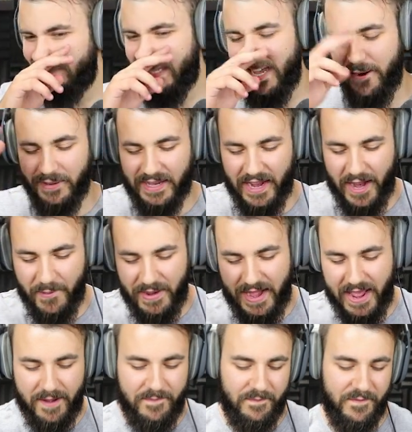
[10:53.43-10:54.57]
There we go. We're
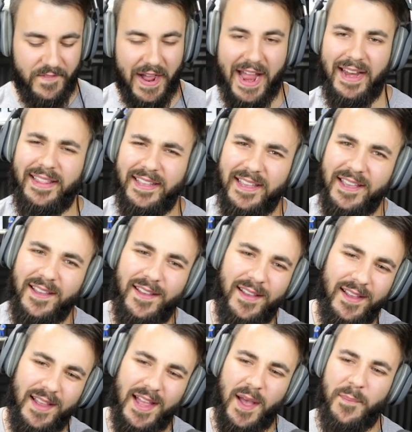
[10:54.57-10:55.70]
dead. Finally.
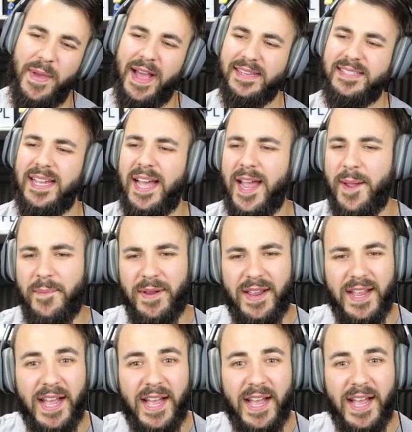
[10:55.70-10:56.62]
About time.